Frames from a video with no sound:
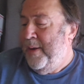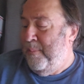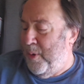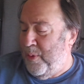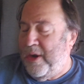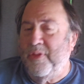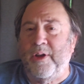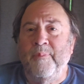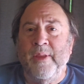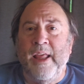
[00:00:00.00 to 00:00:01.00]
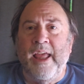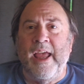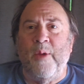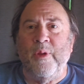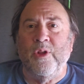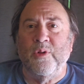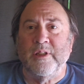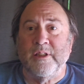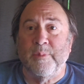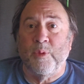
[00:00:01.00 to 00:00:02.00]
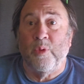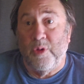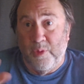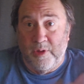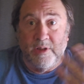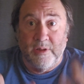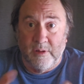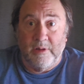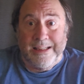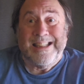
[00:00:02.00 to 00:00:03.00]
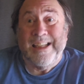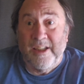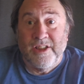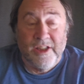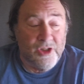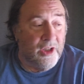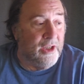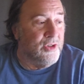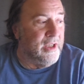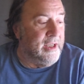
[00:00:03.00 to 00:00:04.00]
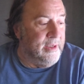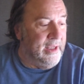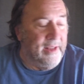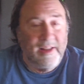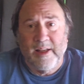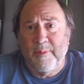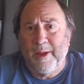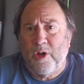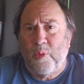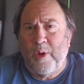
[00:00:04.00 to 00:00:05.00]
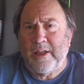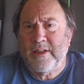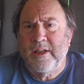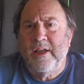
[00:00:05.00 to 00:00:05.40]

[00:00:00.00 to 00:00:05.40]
But we're out there, and we noticed that some people were doing this intentionally, it looks like, and I think they did make an arrest.